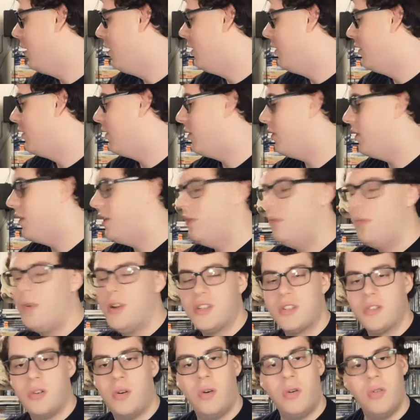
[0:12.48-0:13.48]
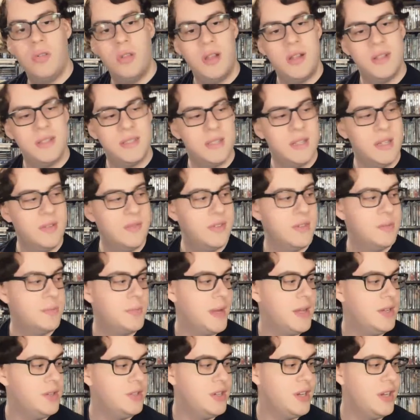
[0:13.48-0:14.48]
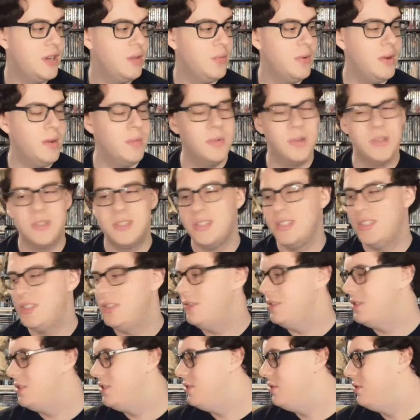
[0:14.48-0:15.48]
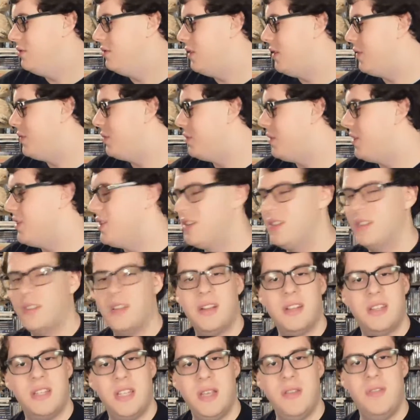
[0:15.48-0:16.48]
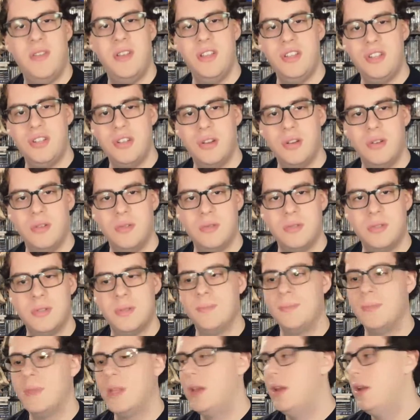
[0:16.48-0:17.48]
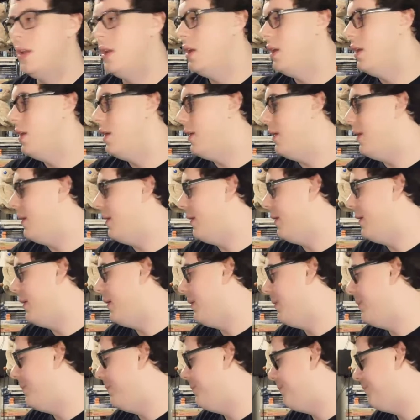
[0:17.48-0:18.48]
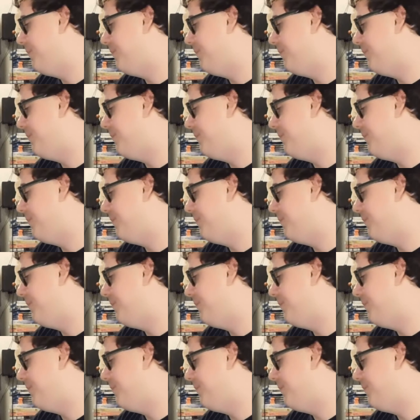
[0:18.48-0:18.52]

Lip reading: so I didn't watch a whole lot of stuff this past January, mostly due to I was watching a lot of TV shows. Um,